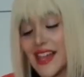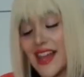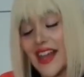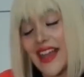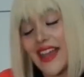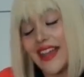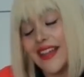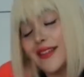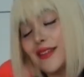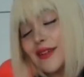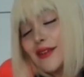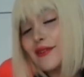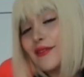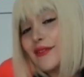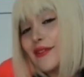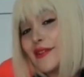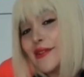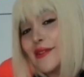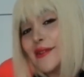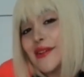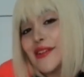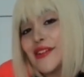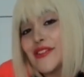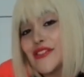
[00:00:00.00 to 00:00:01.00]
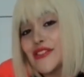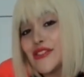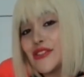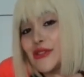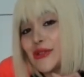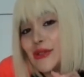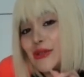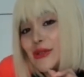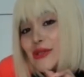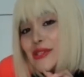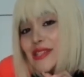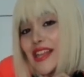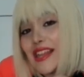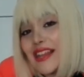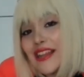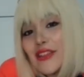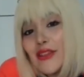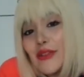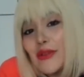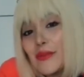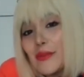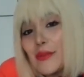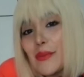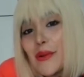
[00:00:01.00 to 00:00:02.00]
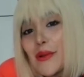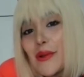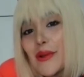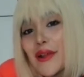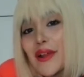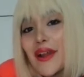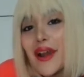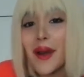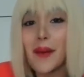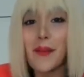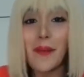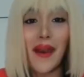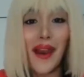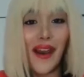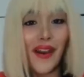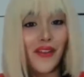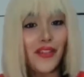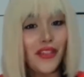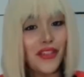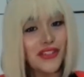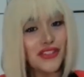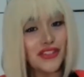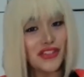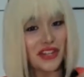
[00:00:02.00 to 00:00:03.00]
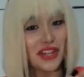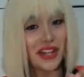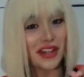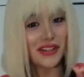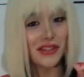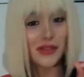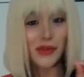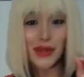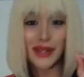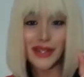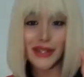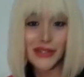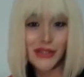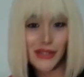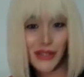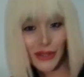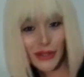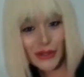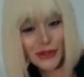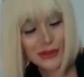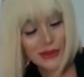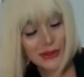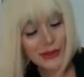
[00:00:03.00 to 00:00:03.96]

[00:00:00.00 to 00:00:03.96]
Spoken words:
I look forward to telling you more about the Chanel 22.